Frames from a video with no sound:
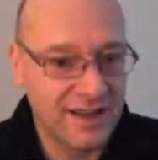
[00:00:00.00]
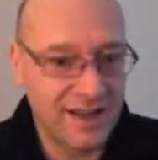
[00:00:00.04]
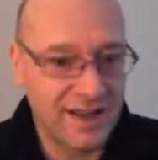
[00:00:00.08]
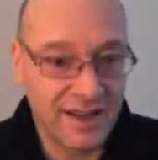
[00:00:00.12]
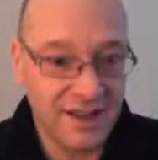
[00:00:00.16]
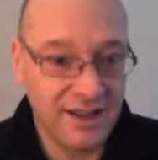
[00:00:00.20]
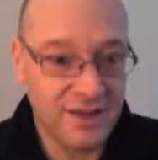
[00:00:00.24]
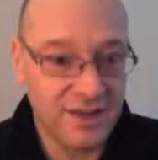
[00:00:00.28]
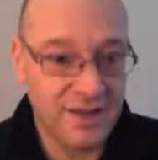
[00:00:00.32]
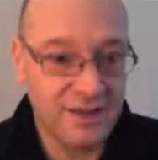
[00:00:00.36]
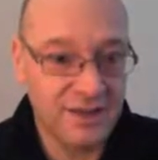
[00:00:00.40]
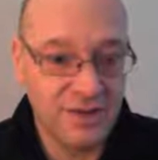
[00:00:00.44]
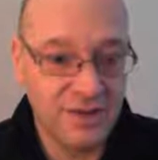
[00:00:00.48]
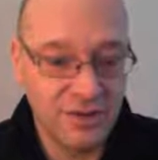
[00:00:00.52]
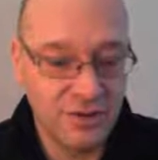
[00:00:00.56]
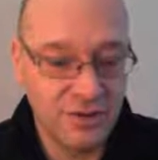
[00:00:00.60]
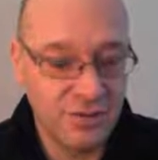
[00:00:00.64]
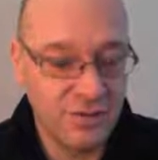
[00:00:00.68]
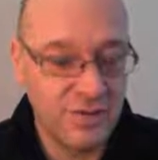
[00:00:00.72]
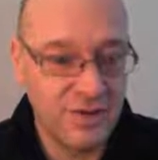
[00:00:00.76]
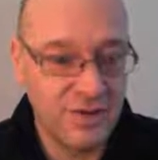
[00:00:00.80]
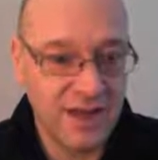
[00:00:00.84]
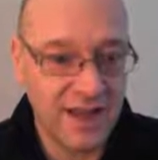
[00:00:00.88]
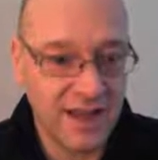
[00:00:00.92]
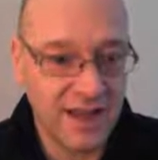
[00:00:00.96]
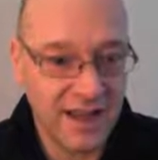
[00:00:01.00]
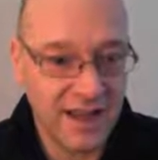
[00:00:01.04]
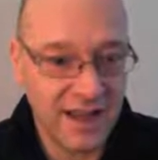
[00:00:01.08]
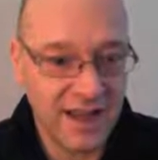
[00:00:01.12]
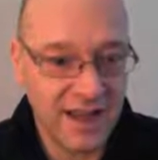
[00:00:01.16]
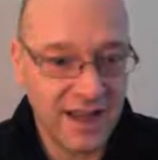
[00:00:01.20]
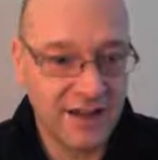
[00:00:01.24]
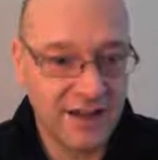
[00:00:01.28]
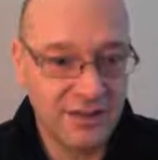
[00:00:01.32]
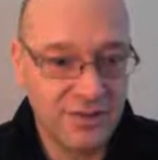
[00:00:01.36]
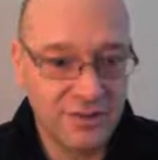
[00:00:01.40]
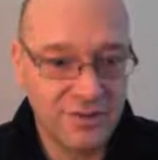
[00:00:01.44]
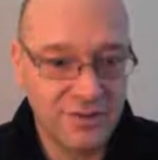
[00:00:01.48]
and you get it
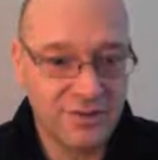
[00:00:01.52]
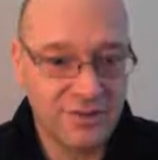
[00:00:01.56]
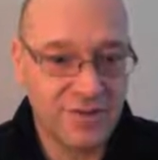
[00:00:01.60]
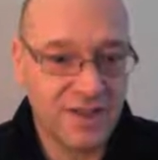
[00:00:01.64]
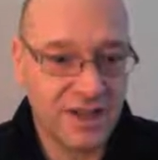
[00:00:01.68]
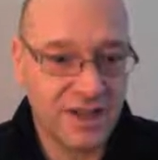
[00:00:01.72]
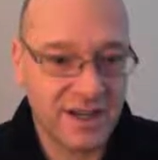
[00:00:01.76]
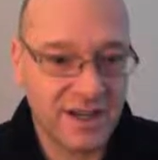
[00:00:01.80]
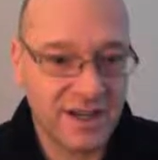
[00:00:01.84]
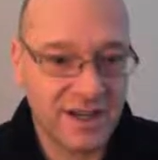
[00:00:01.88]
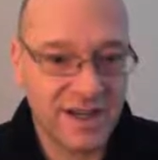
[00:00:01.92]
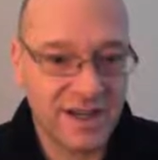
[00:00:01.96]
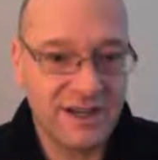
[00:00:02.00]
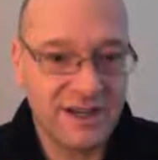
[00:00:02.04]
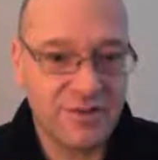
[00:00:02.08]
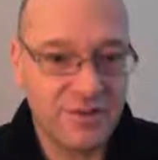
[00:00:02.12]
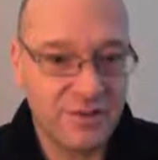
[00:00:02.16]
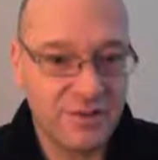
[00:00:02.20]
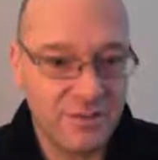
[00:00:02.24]
out, you suck it out,